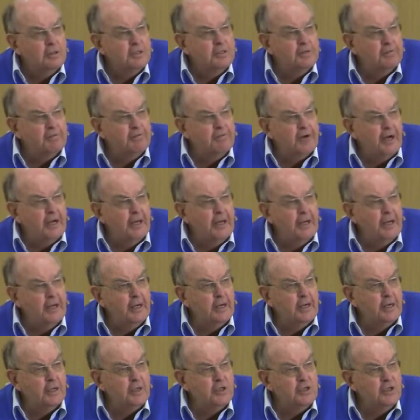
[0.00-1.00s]

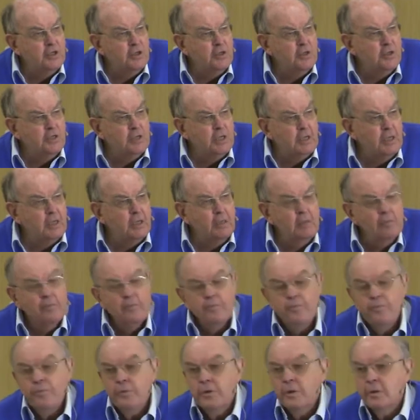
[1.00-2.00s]
defining our duty
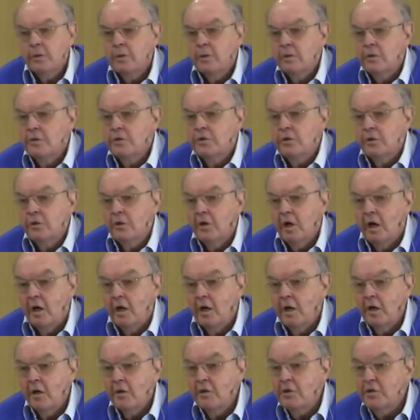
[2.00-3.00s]
to
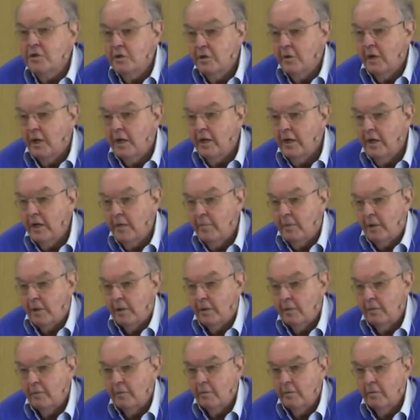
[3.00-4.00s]
God and to our neighbor.